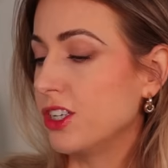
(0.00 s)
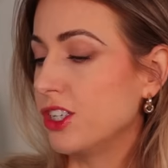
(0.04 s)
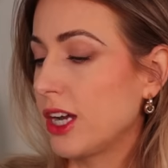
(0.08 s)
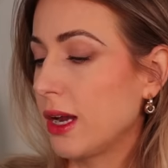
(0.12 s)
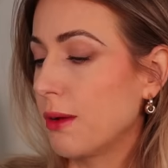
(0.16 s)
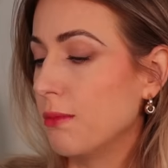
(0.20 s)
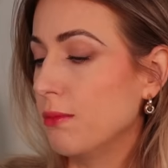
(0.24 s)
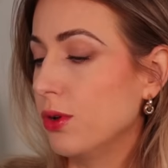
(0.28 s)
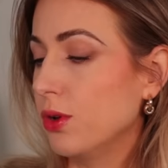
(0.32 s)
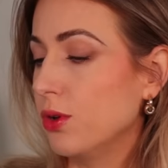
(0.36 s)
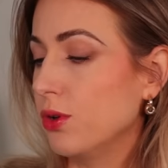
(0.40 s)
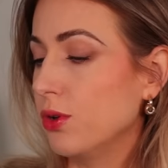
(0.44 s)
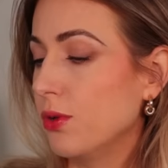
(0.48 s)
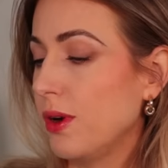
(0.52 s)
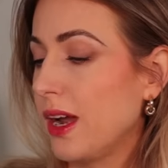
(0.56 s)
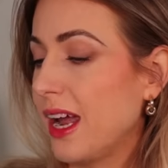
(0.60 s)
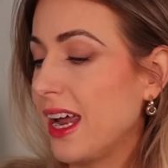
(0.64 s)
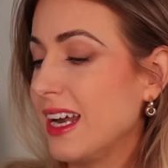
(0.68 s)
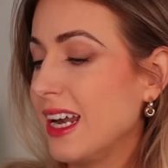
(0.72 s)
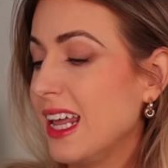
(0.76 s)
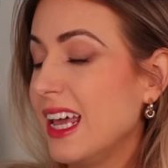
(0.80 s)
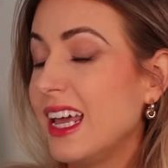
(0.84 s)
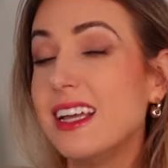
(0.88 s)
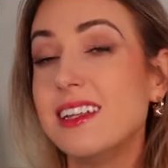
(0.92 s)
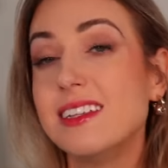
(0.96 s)
Shampoo
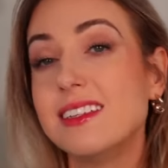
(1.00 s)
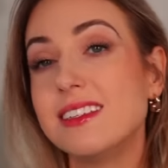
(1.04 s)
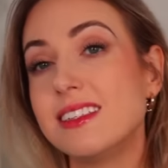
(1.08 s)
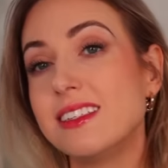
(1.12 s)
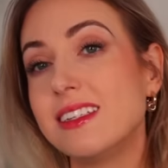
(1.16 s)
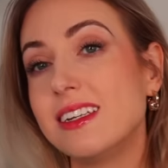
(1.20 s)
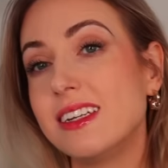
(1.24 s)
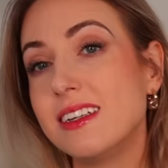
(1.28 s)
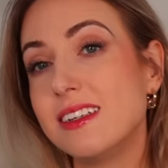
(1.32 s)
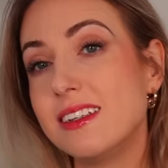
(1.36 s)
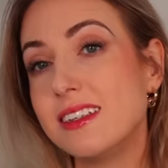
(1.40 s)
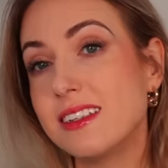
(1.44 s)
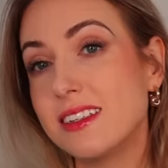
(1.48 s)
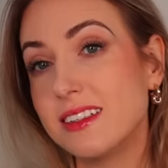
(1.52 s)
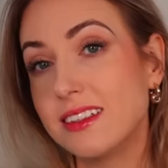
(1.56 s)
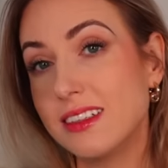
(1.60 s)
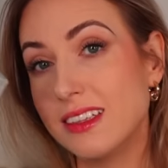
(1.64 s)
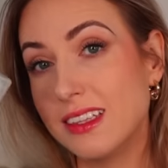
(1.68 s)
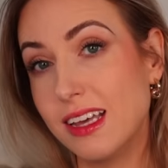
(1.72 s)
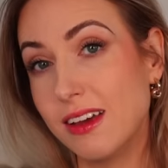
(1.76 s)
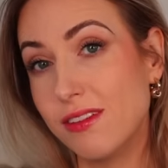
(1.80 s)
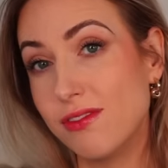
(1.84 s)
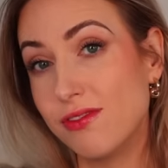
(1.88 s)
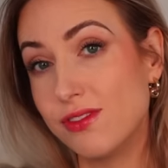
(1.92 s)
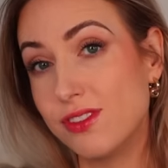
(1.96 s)
and Instant
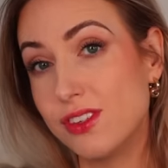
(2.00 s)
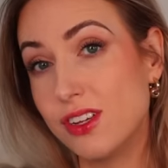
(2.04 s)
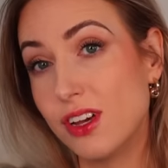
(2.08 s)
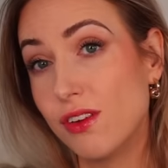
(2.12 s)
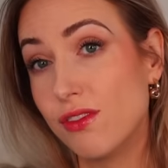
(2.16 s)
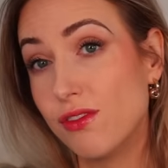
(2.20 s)
Lift